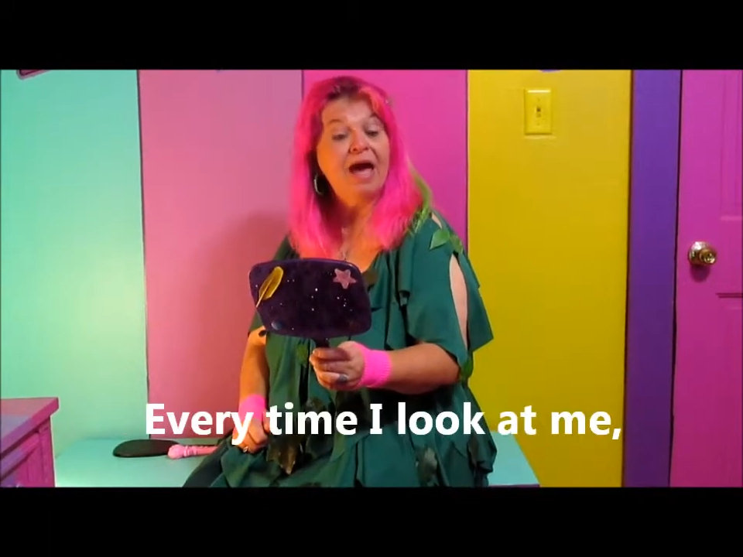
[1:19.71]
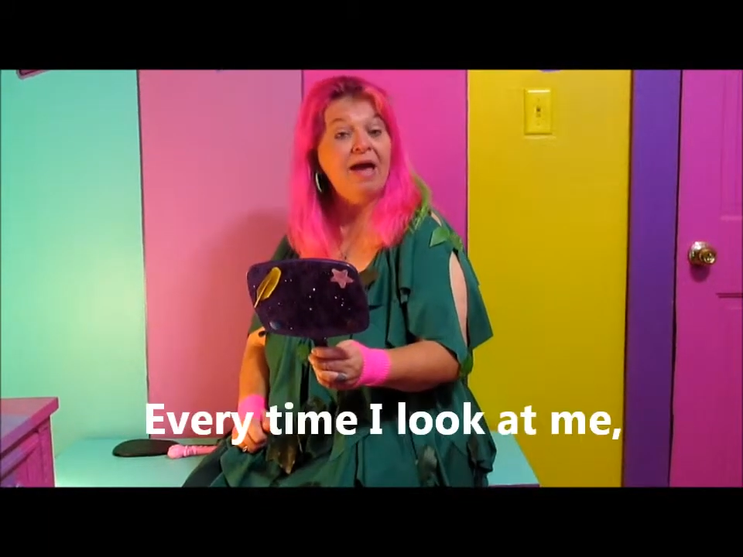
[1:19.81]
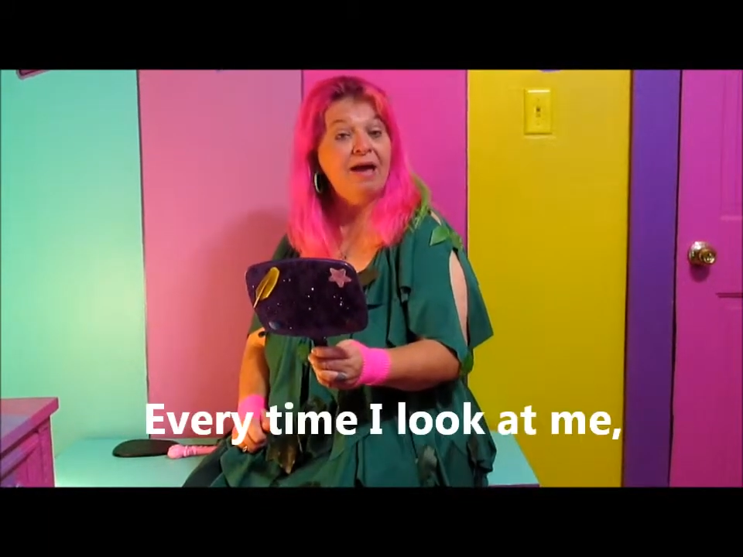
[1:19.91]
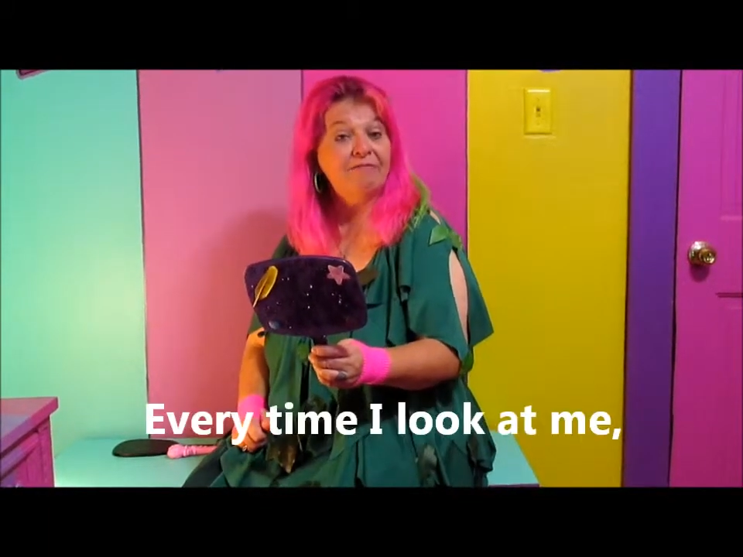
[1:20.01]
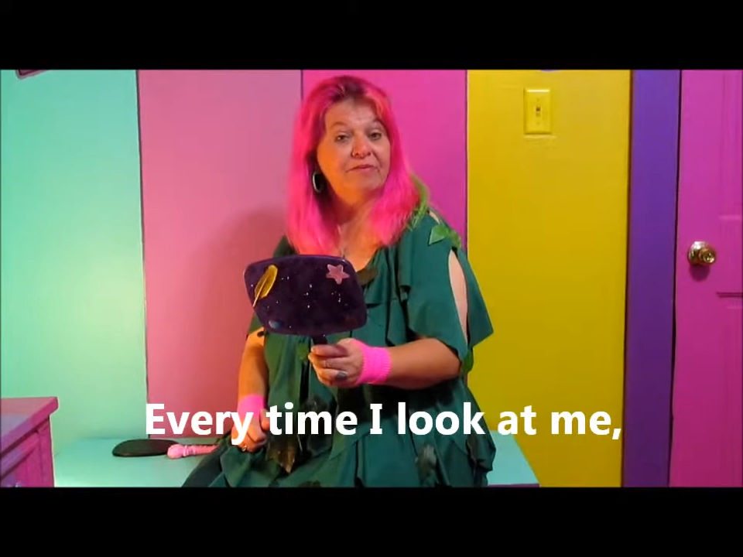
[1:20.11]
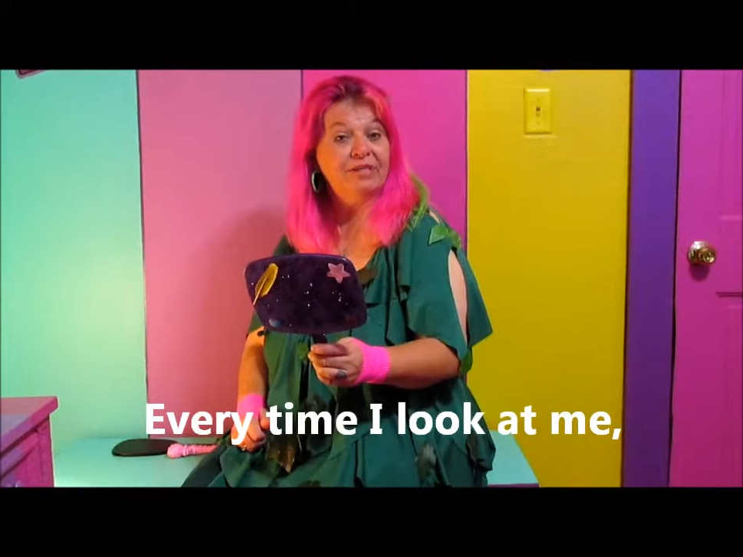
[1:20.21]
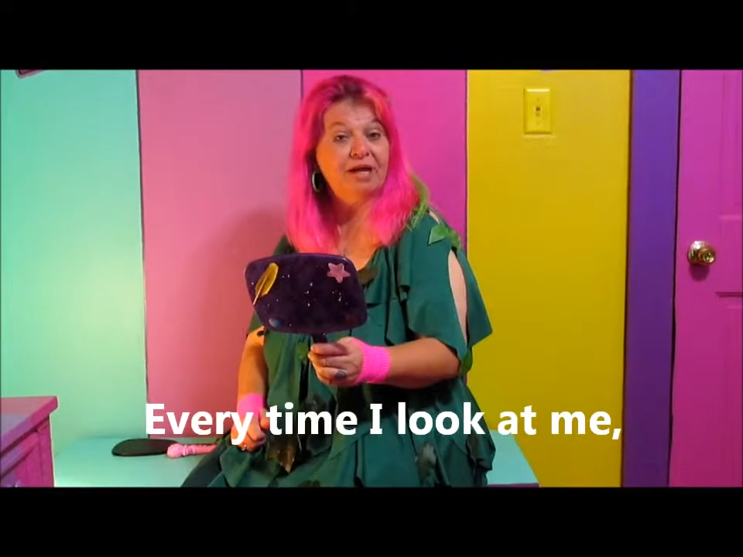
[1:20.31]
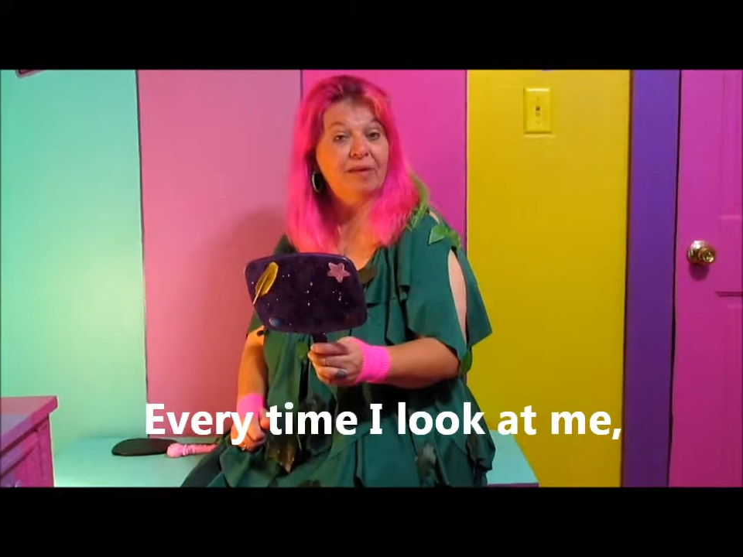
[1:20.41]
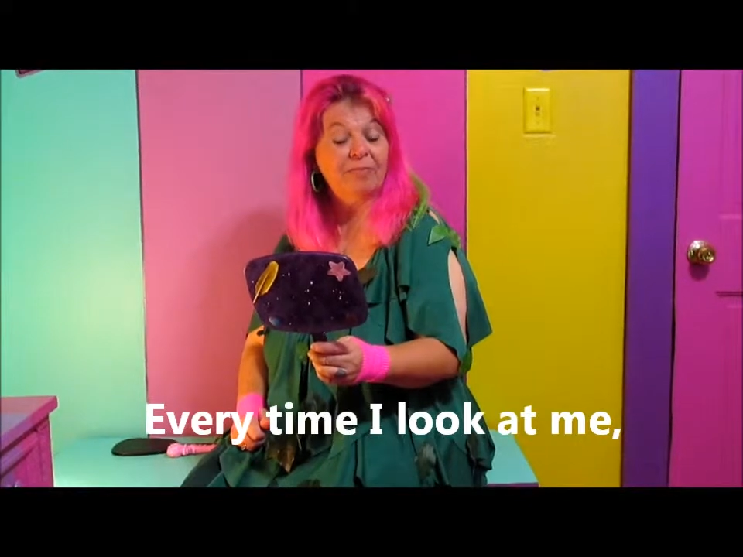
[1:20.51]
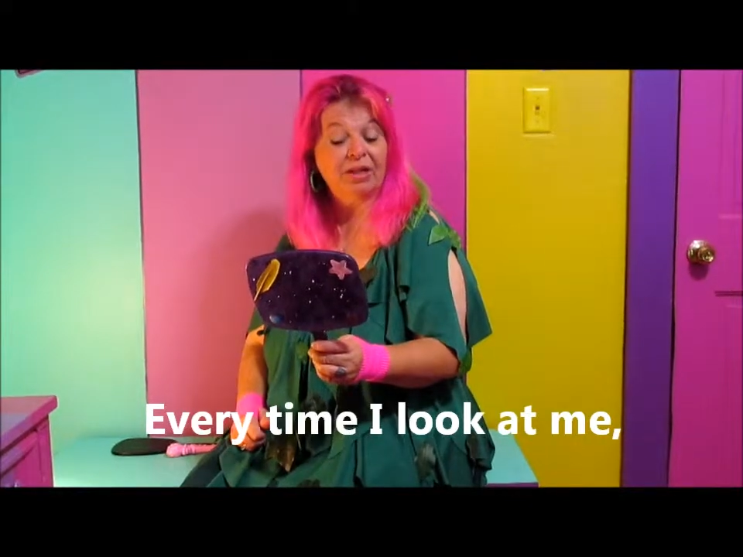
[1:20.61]
every
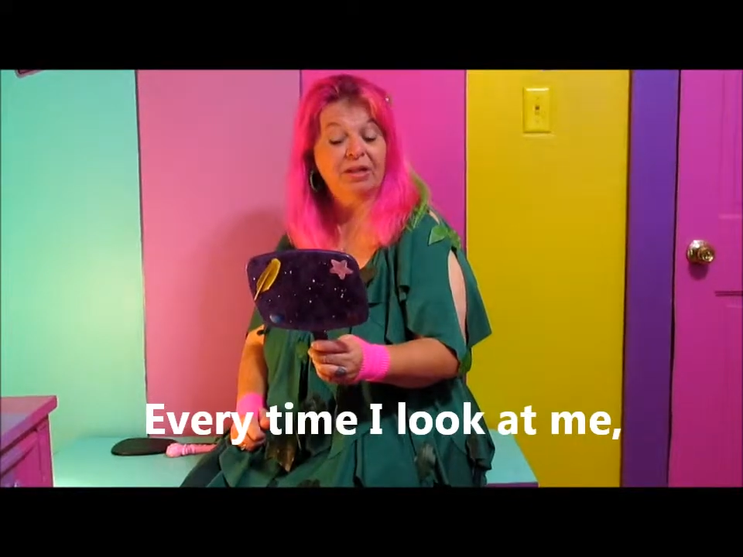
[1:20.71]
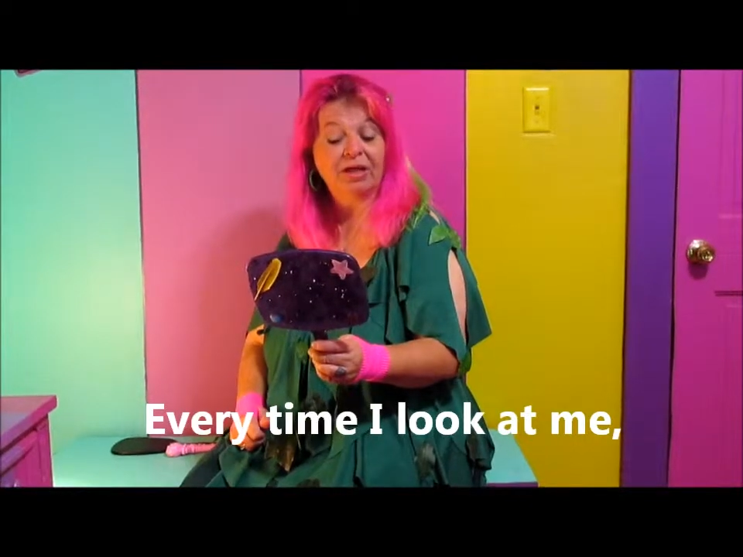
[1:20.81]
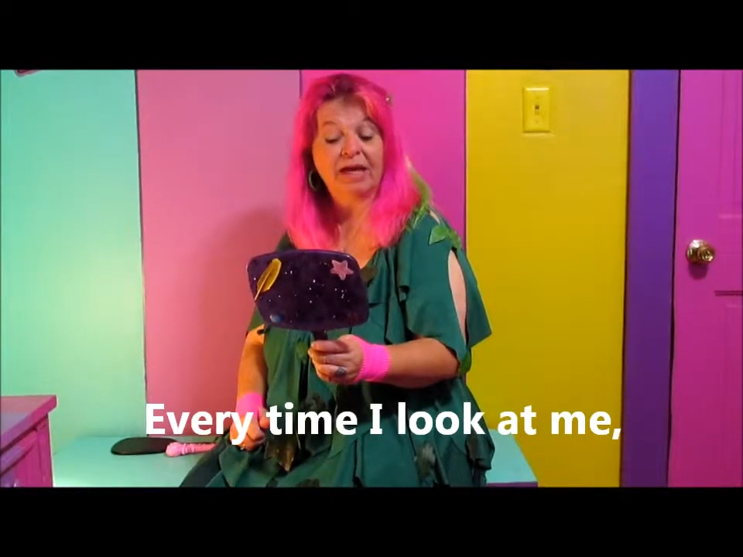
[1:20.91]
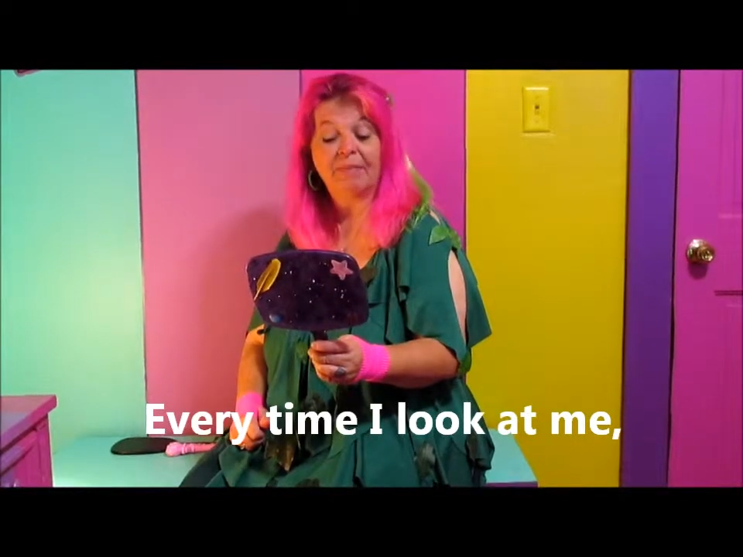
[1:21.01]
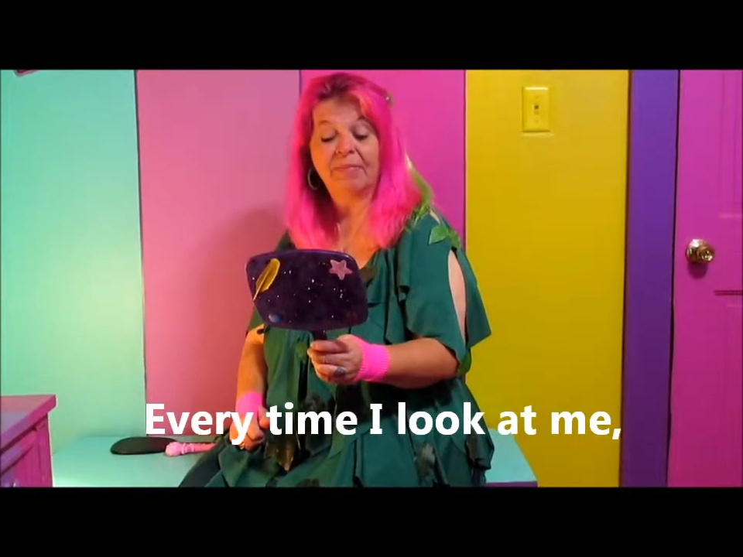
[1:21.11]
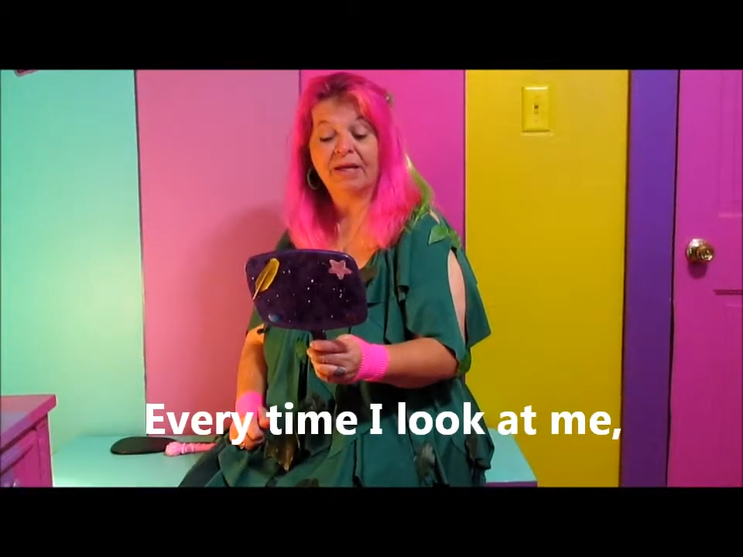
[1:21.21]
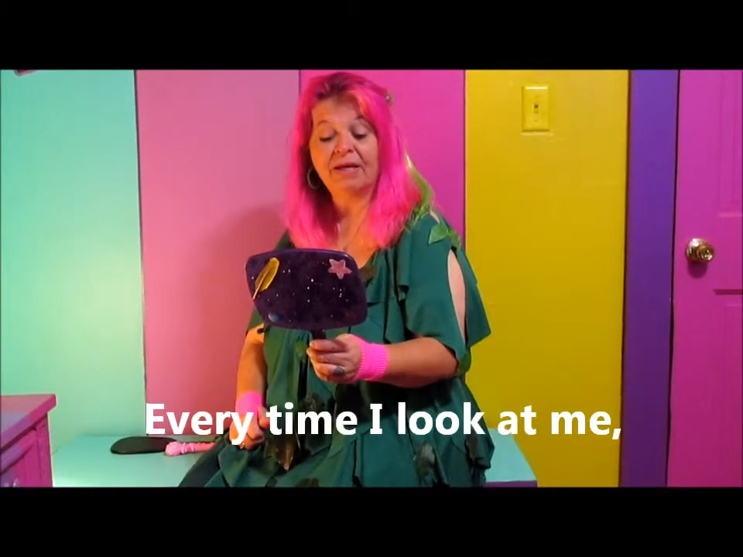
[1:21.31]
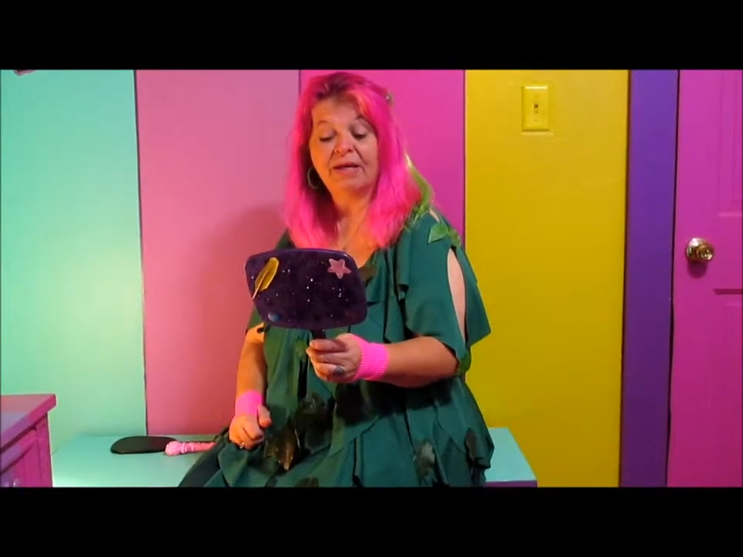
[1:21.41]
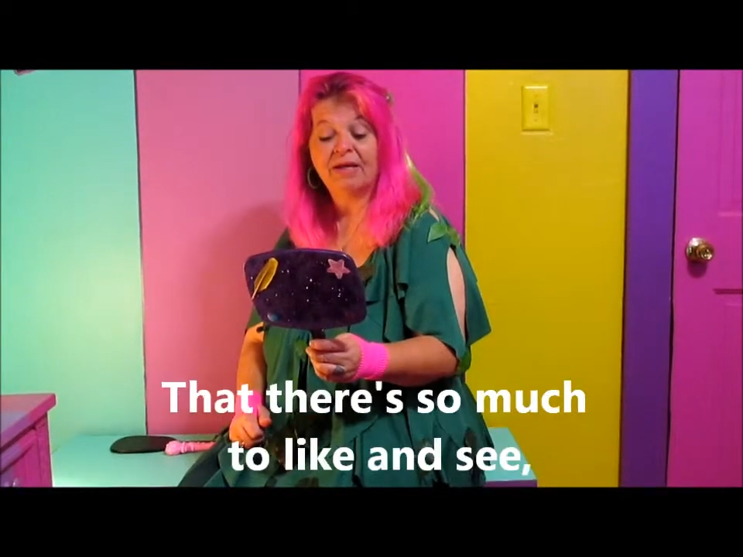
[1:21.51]
time I look at me,